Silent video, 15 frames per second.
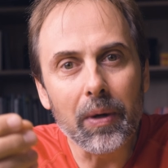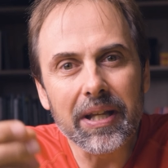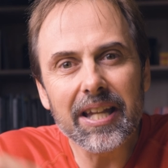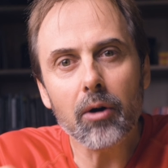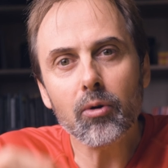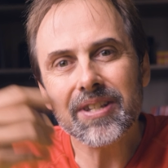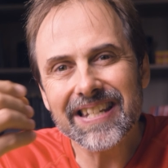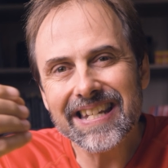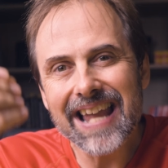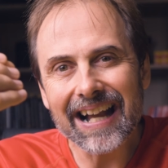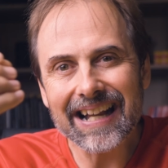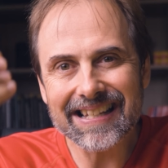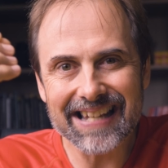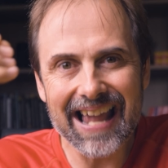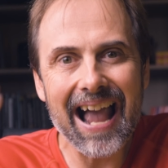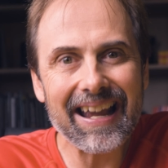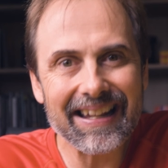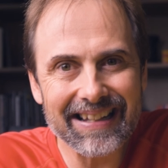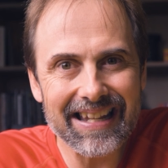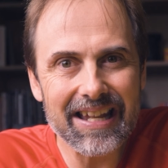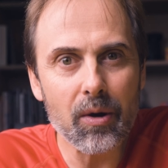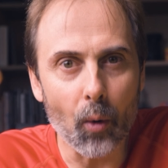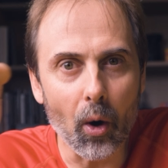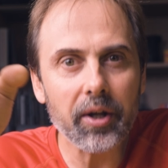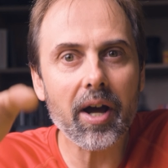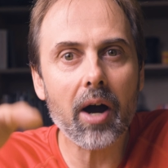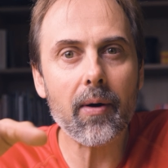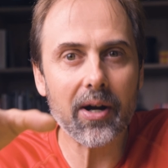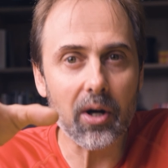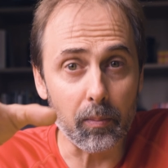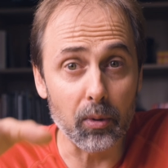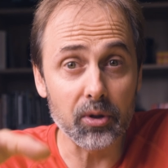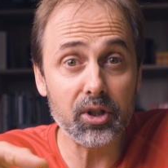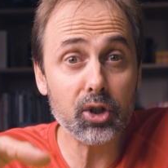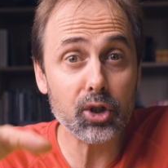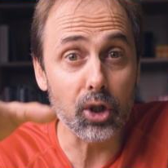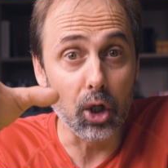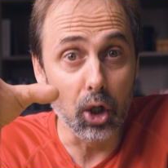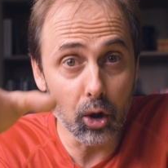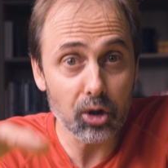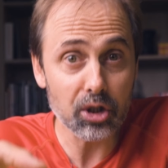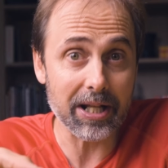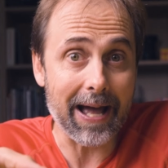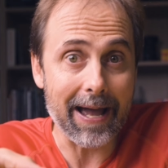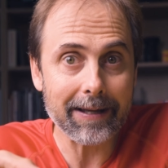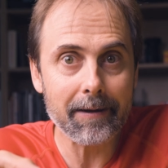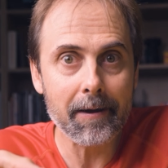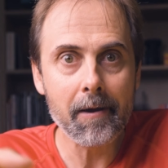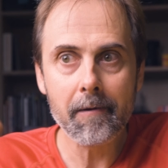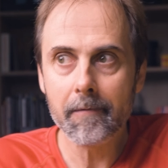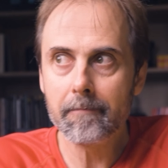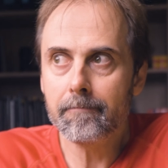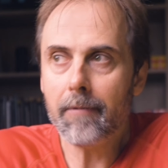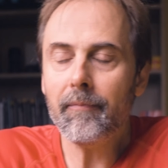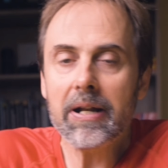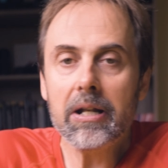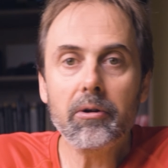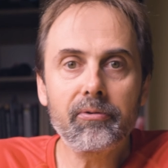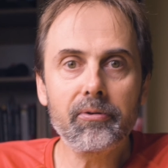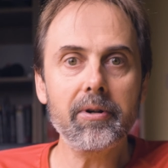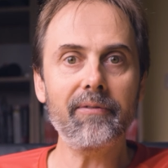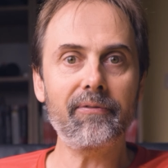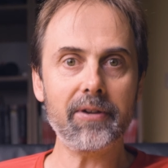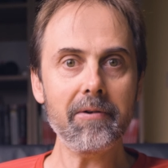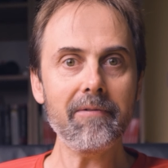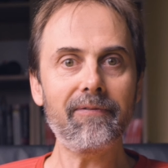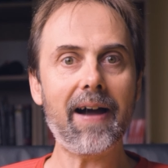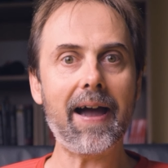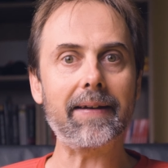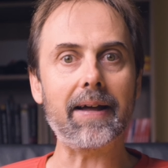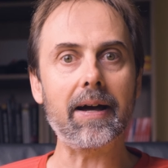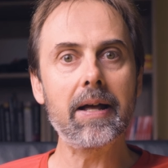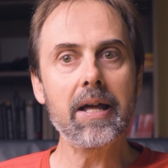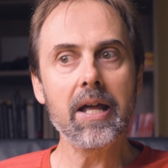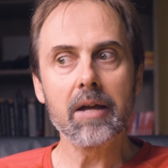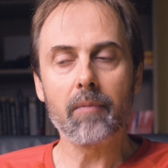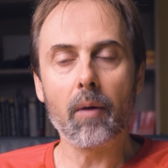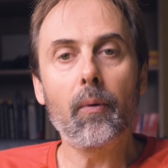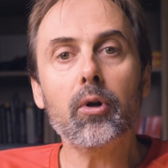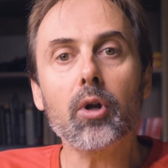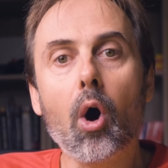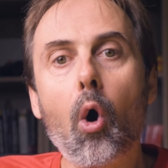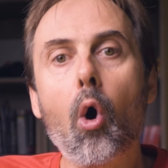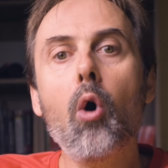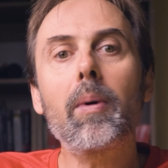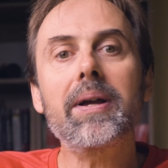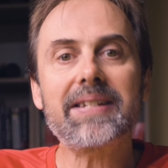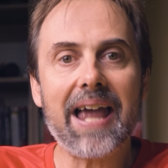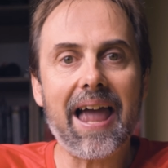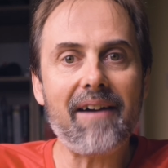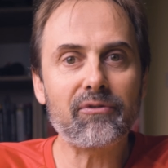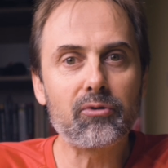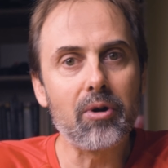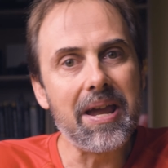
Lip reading: we don't see exactly what our composition looks like when we look through the viewfinder. We would always have to